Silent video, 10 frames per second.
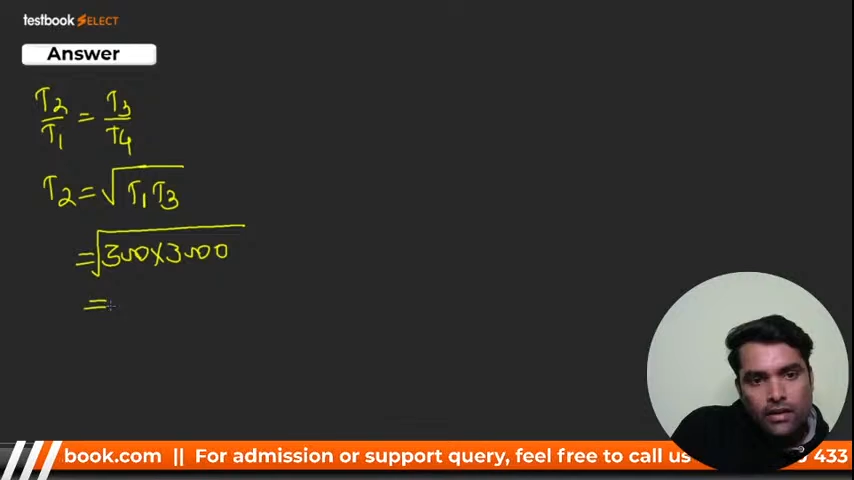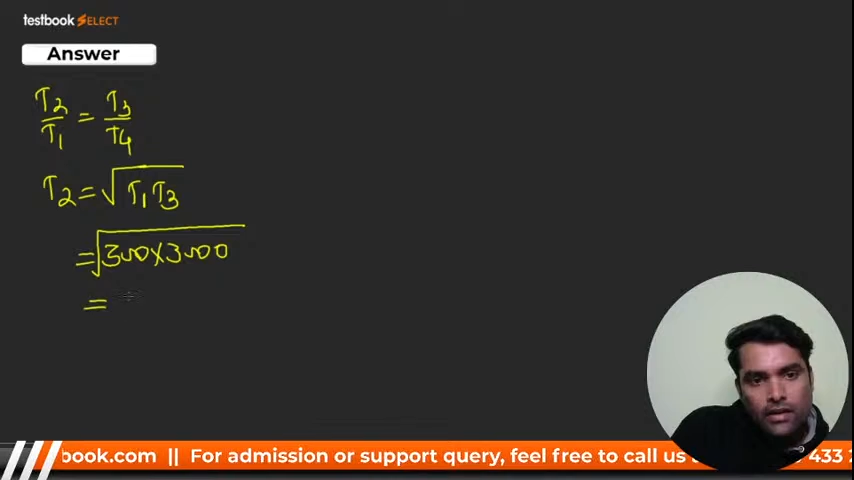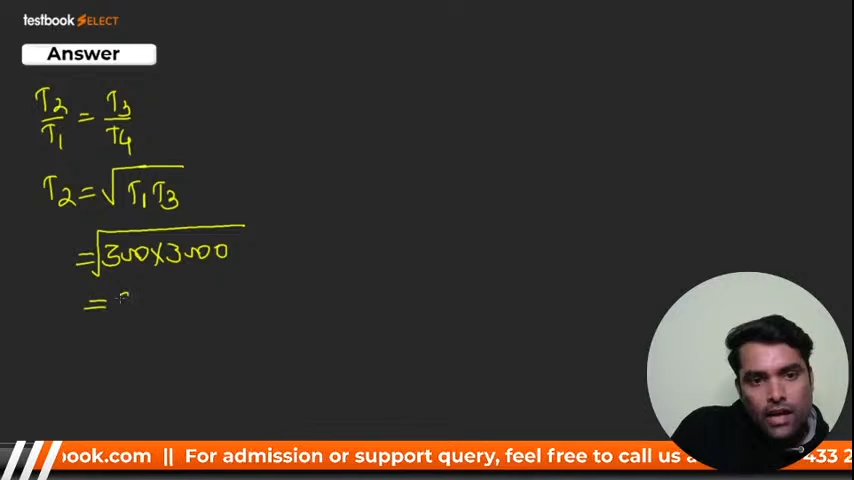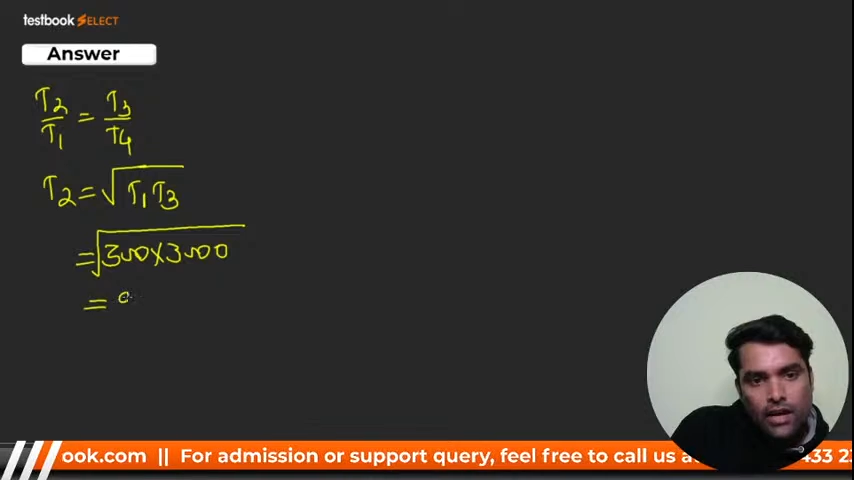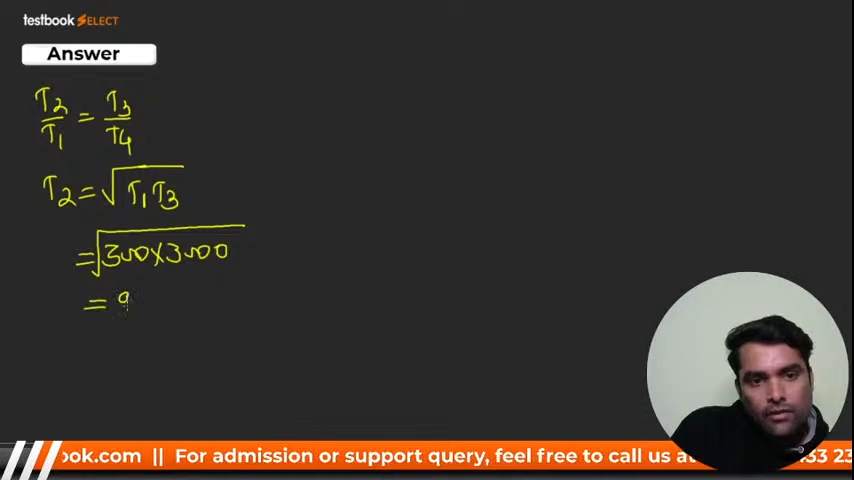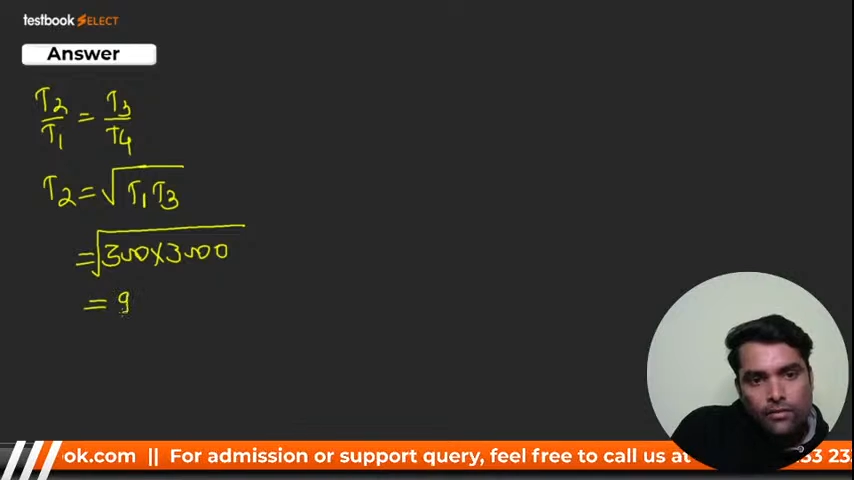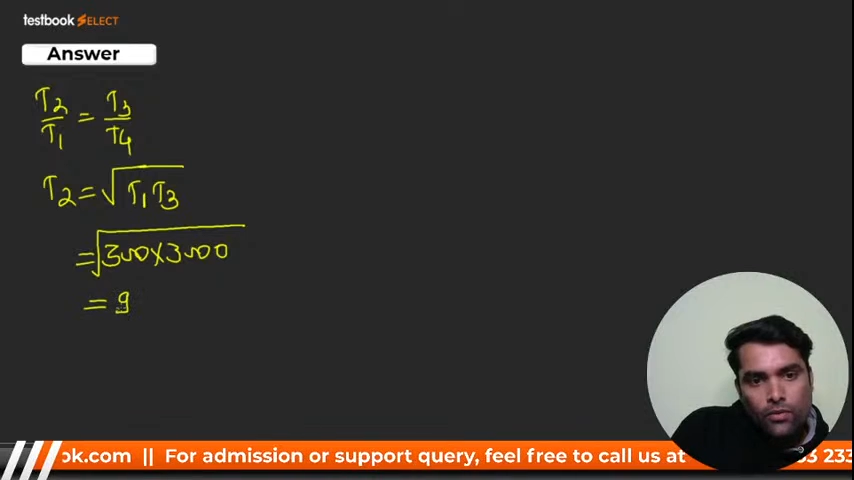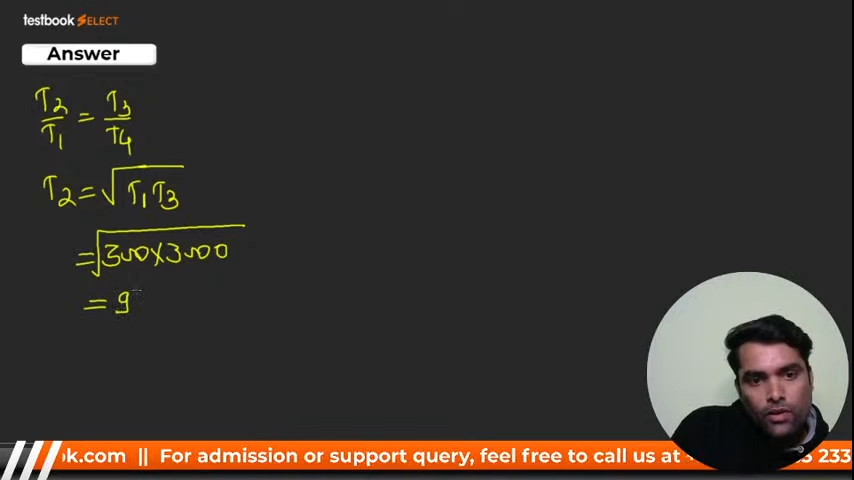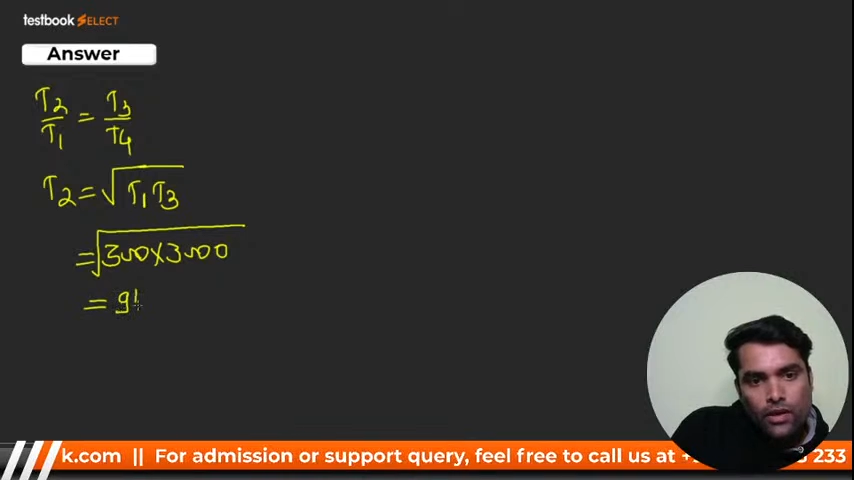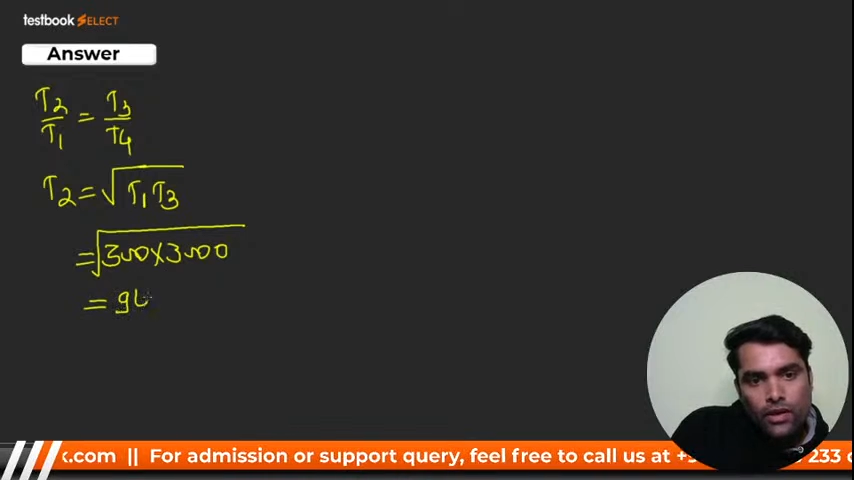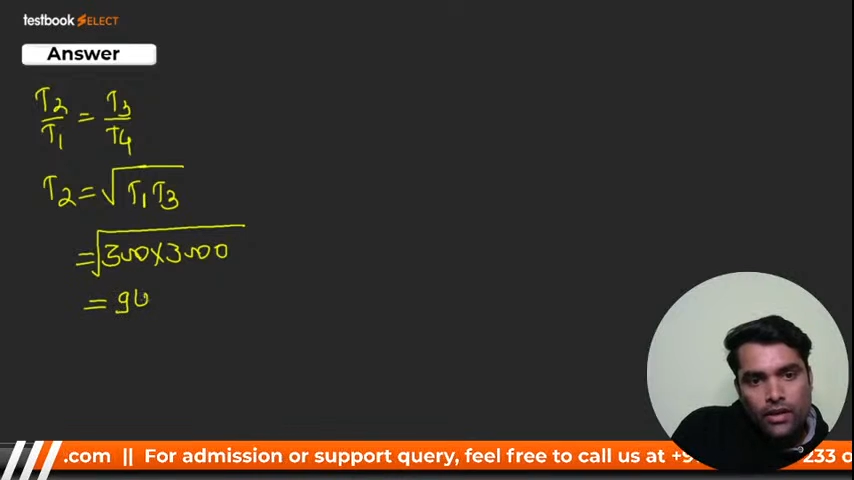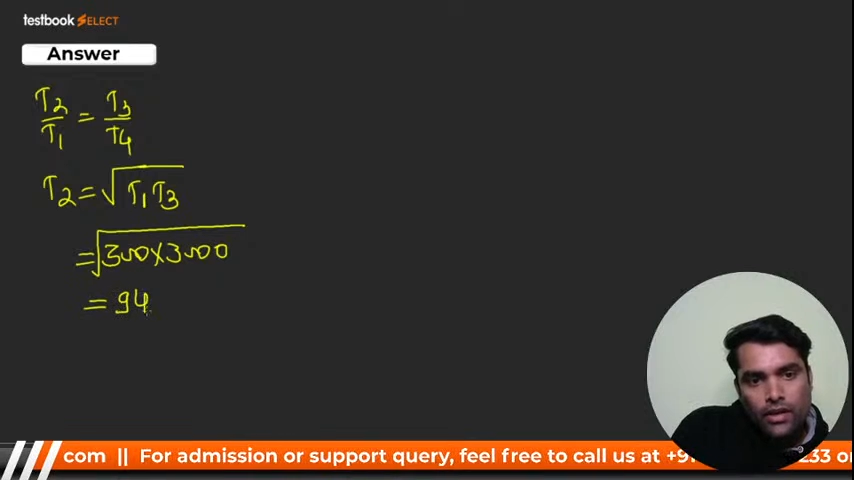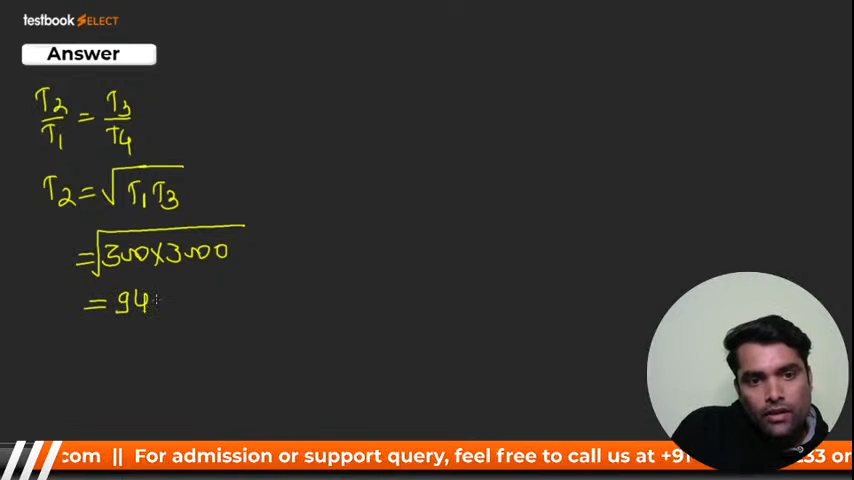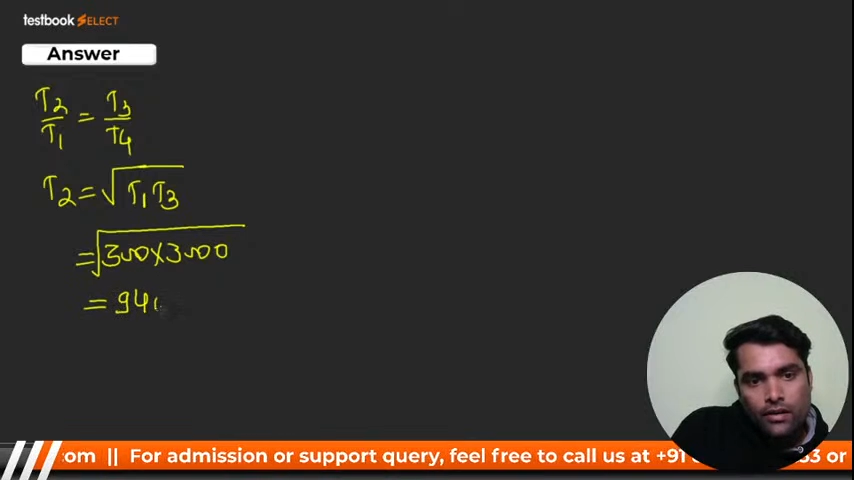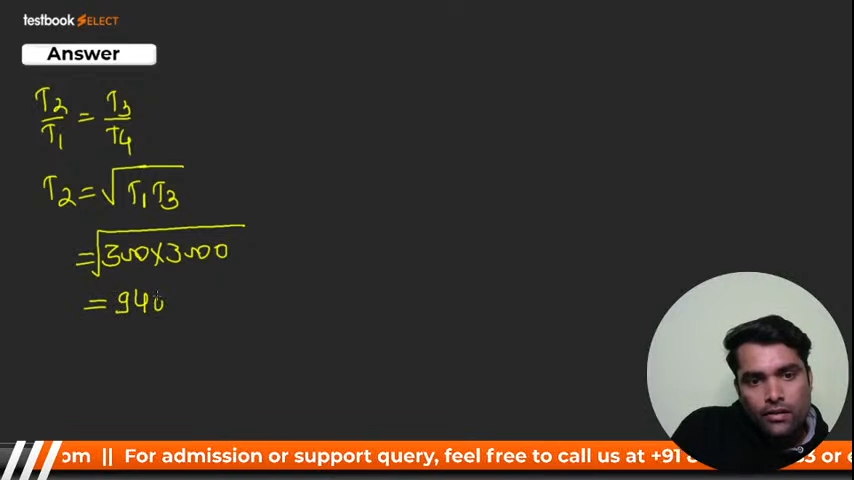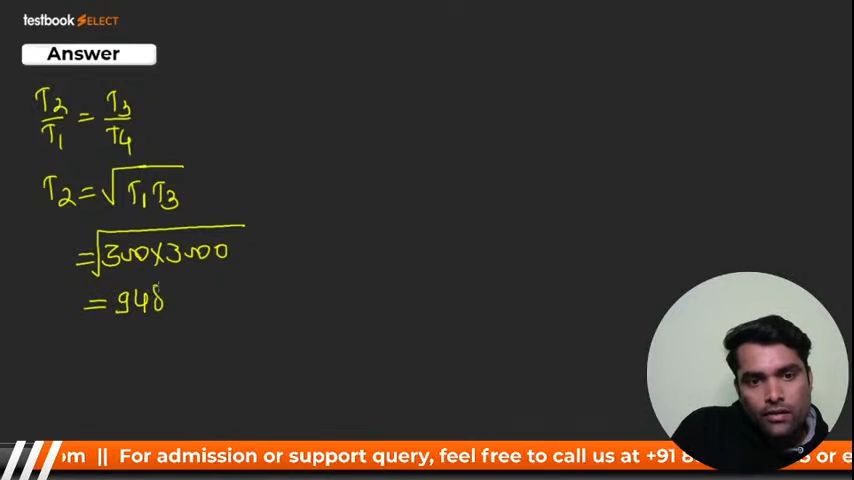948